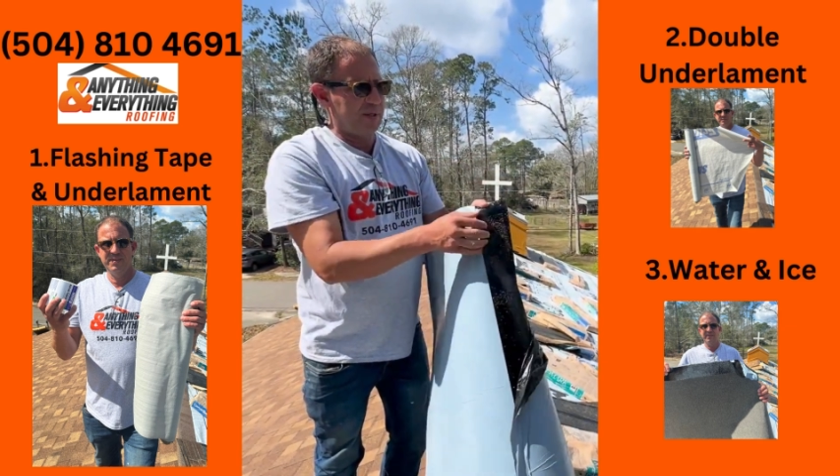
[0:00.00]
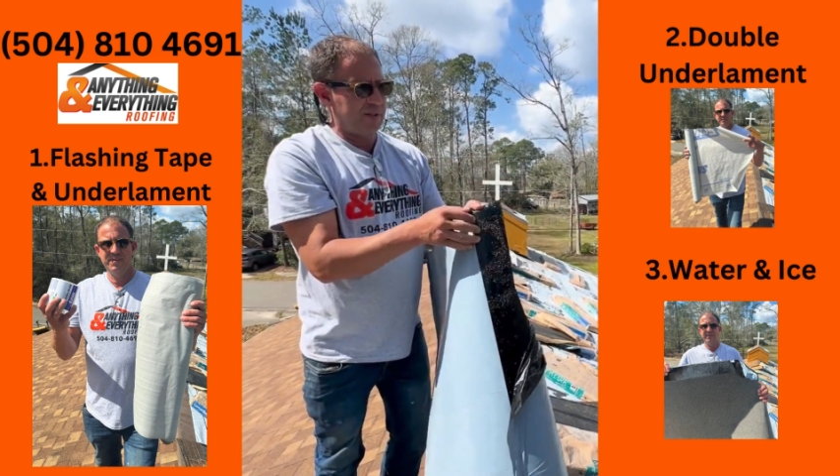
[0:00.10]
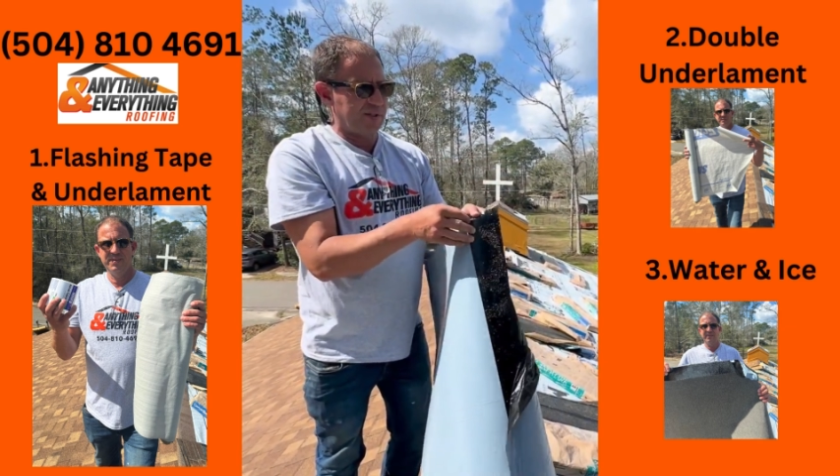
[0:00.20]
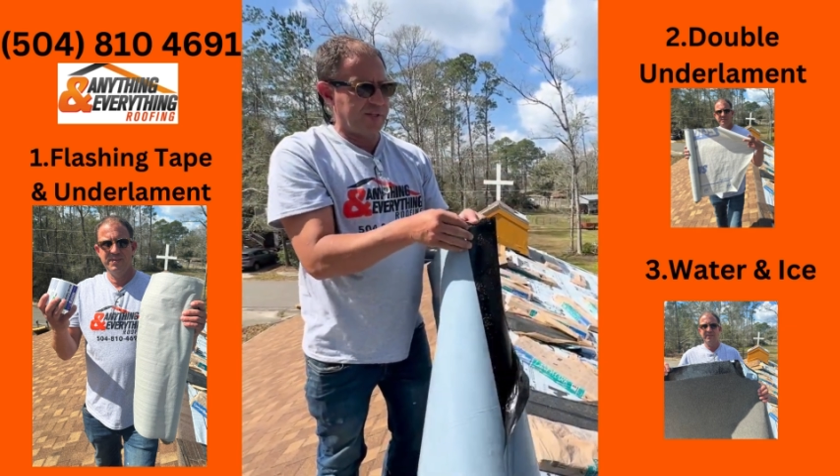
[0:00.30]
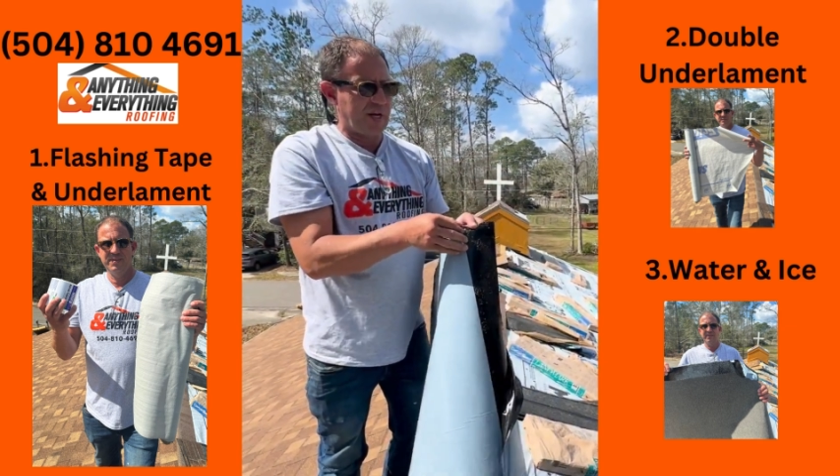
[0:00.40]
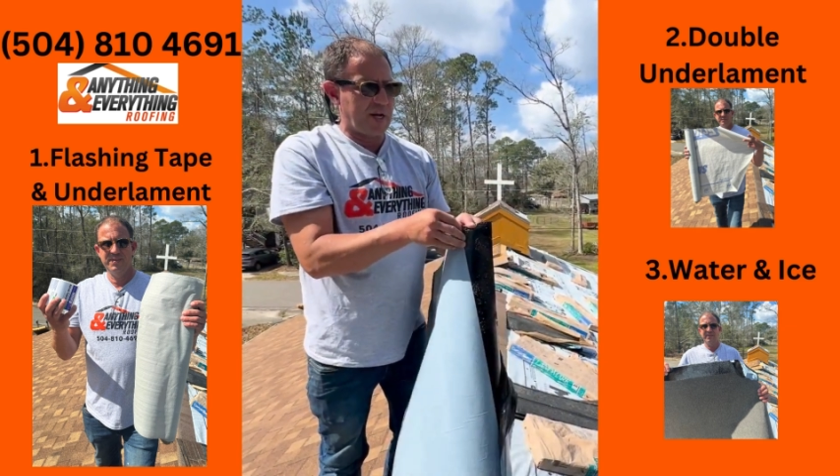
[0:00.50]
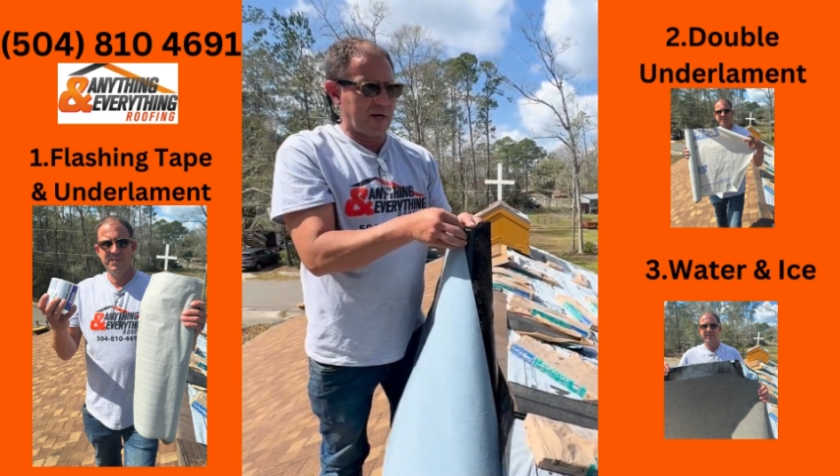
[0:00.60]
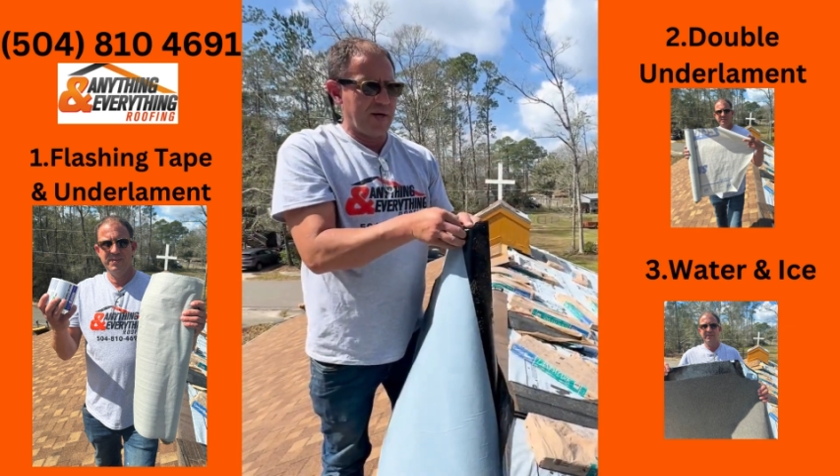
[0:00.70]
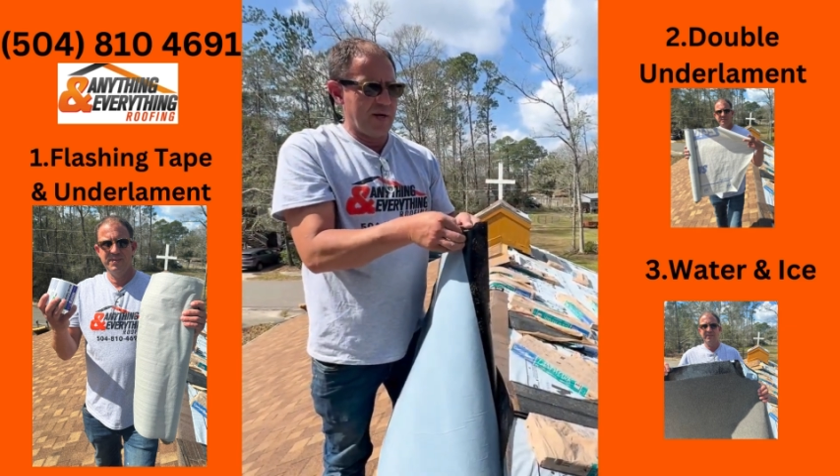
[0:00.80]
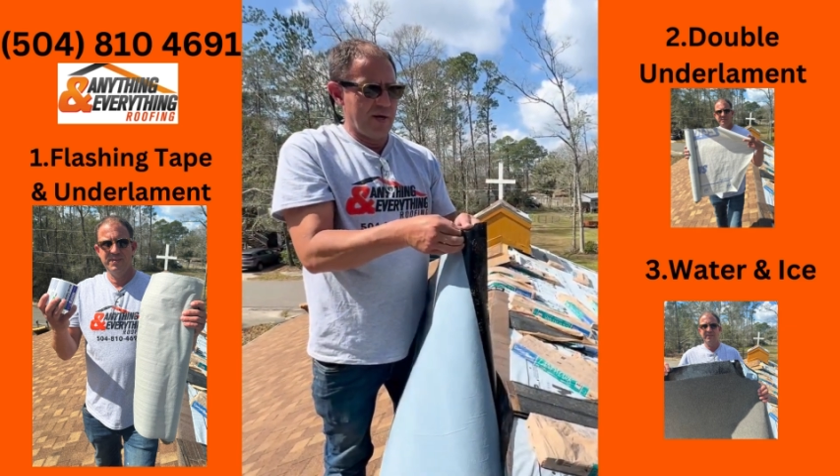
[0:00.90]
and stick.
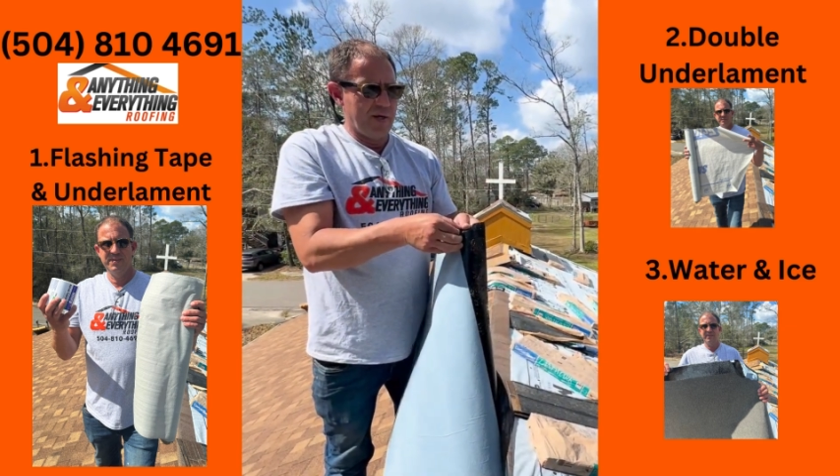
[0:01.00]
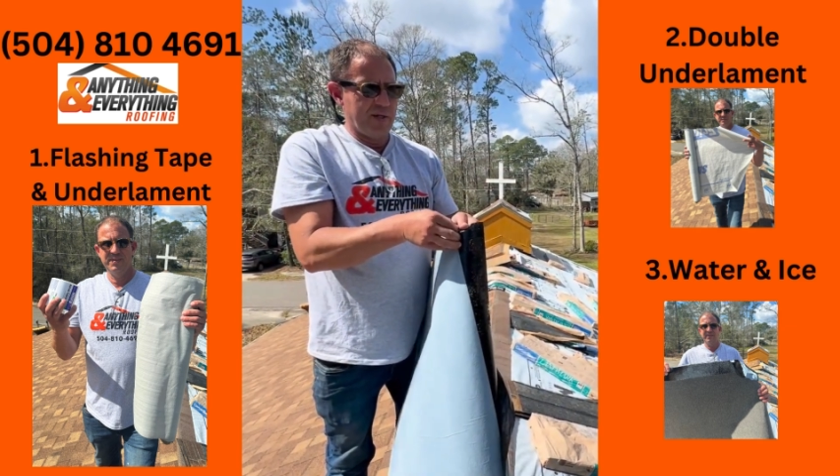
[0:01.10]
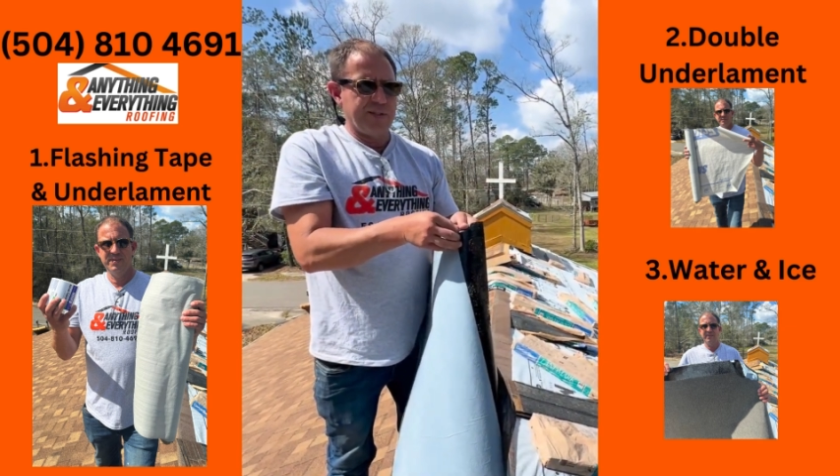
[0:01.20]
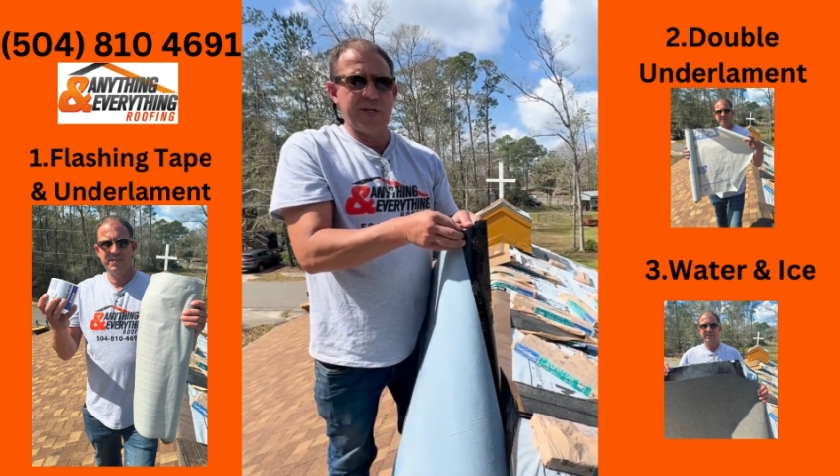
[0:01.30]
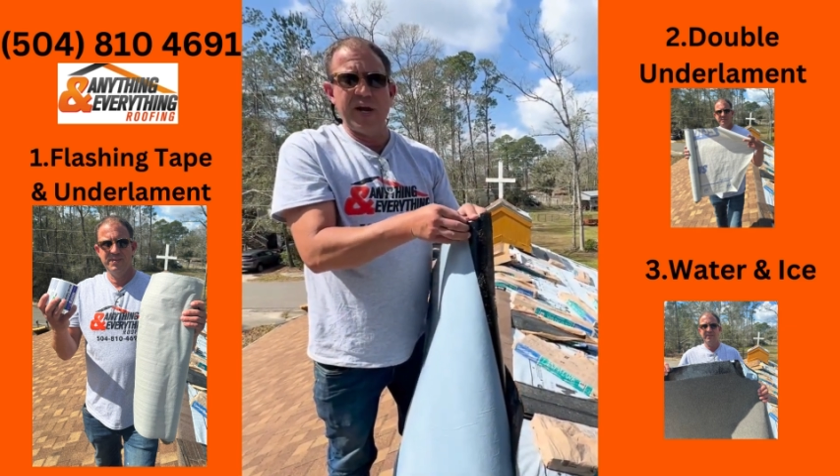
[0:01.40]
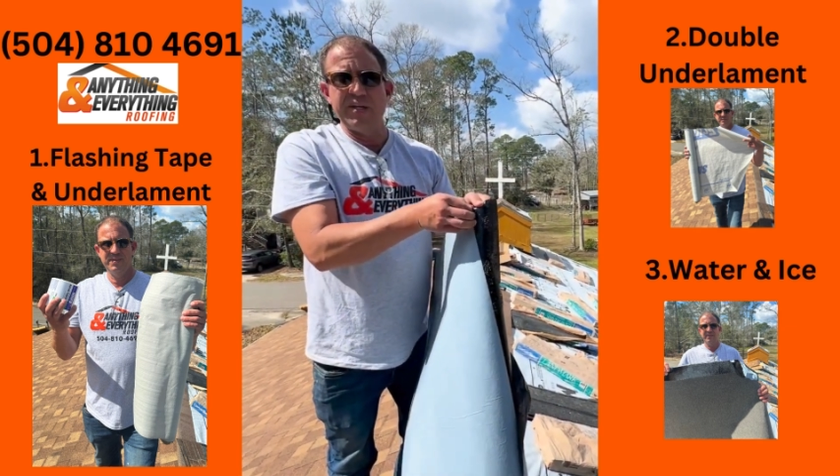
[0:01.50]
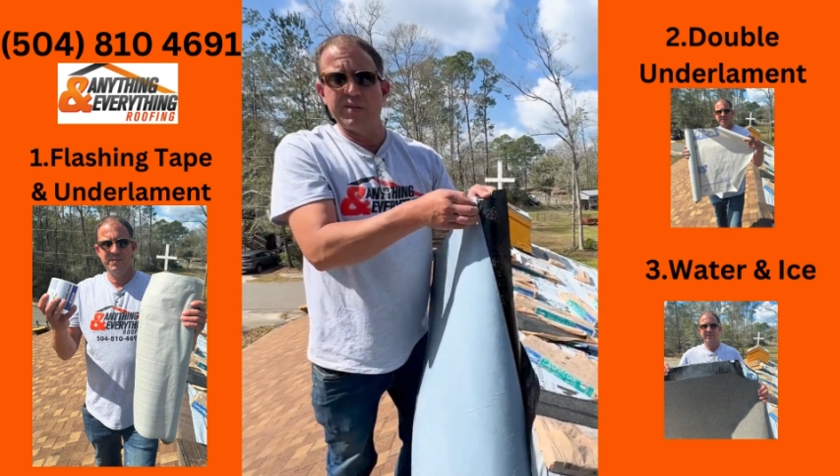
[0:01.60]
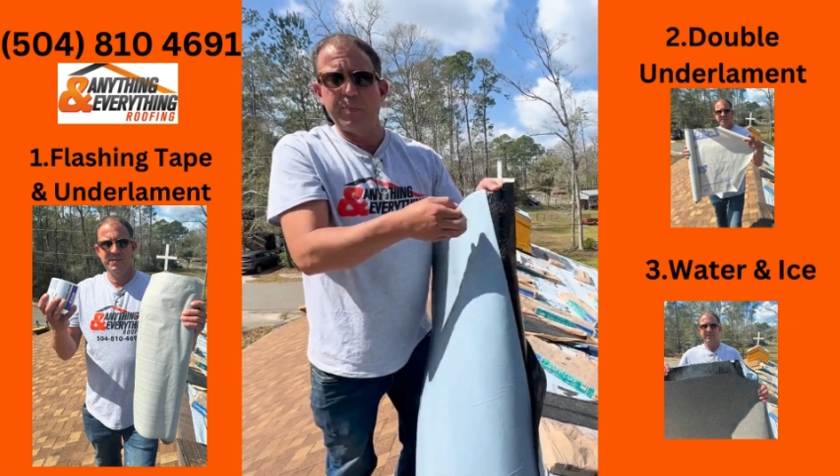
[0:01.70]
it has